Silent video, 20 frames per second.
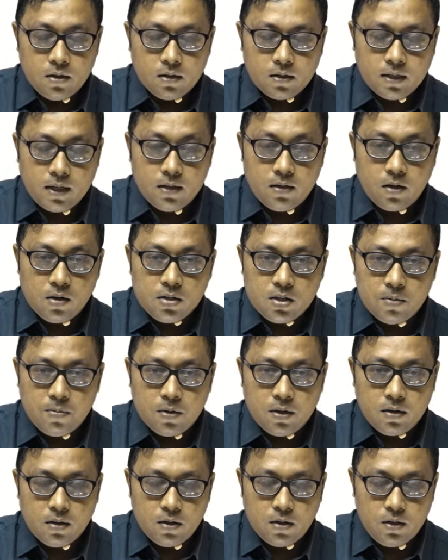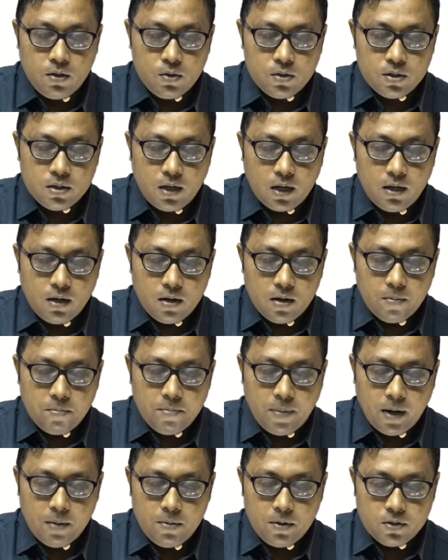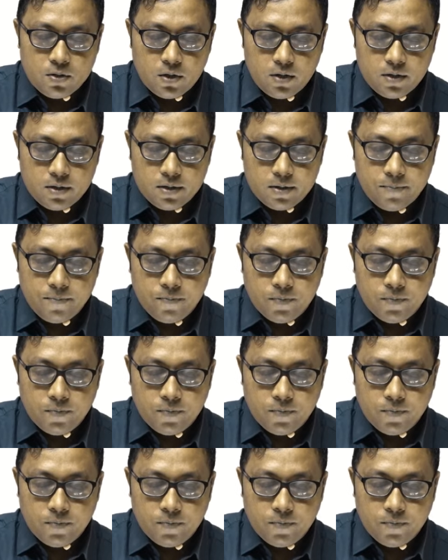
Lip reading: can also be used are barbiturates.